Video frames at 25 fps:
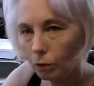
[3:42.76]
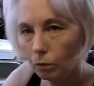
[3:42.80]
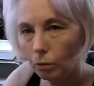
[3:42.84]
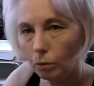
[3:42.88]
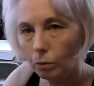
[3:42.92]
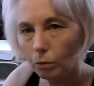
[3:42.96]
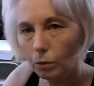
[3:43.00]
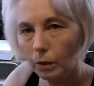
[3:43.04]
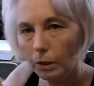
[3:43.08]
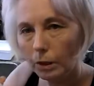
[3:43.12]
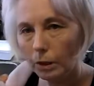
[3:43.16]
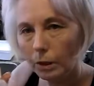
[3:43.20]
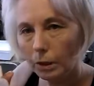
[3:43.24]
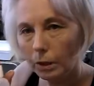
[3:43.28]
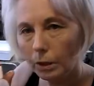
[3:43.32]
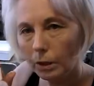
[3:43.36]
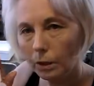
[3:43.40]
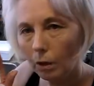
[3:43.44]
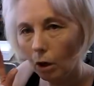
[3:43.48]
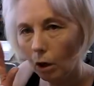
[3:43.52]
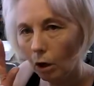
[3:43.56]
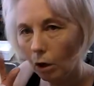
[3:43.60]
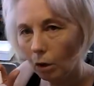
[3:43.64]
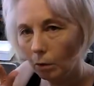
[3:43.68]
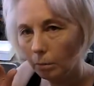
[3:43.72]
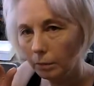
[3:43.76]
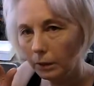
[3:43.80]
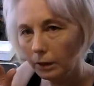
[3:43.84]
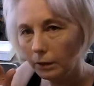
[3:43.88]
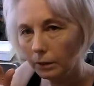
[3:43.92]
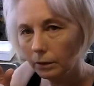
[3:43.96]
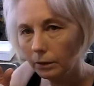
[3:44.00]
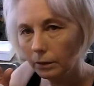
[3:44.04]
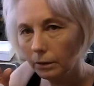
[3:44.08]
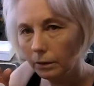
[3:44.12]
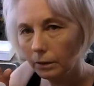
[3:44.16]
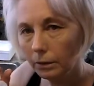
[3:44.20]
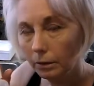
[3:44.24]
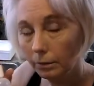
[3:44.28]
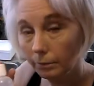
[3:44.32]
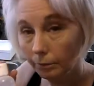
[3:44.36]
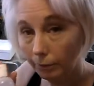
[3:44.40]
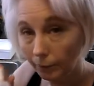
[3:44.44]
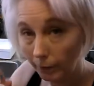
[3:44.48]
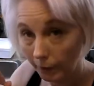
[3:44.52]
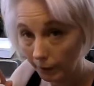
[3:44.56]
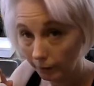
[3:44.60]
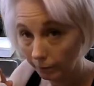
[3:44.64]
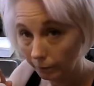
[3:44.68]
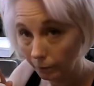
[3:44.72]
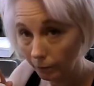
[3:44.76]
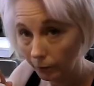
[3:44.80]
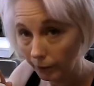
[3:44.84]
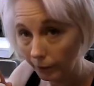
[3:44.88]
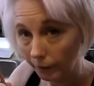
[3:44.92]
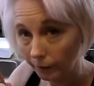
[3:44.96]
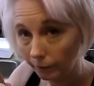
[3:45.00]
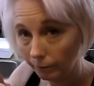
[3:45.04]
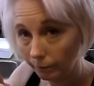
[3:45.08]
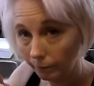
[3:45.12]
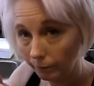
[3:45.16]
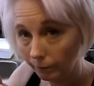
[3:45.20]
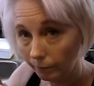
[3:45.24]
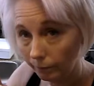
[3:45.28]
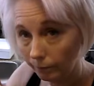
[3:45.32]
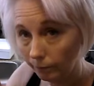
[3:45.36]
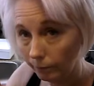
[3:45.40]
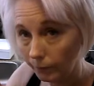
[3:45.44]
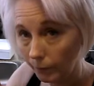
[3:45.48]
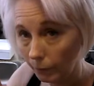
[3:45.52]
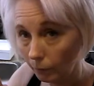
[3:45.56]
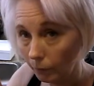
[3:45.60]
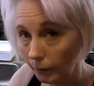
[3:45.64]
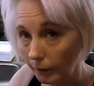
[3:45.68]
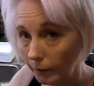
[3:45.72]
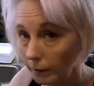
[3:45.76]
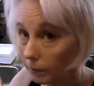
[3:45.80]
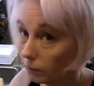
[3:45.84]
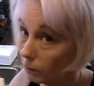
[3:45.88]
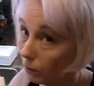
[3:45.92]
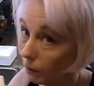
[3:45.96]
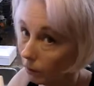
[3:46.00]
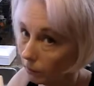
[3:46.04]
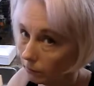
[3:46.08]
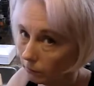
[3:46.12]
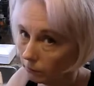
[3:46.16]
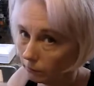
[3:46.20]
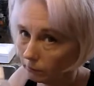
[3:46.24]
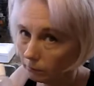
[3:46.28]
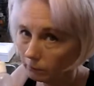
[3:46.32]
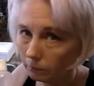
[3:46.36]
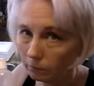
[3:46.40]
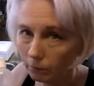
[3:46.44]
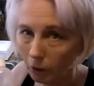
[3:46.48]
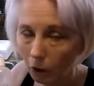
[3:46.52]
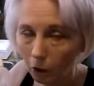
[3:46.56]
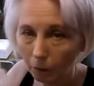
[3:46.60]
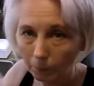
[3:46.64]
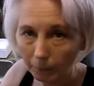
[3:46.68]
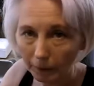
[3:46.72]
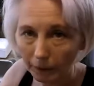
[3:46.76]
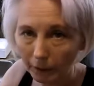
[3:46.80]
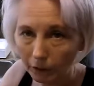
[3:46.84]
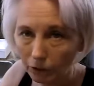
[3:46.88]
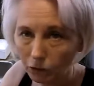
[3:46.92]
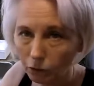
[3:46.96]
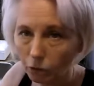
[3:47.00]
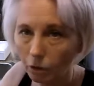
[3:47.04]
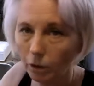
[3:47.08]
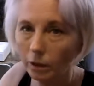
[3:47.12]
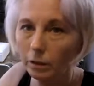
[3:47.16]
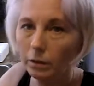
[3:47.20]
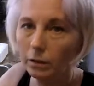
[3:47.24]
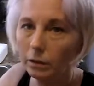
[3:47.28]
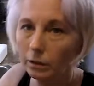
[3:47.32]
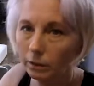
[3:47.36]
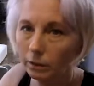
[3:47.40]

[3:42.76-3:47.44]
you the almond flavoring, okay, not almond extract,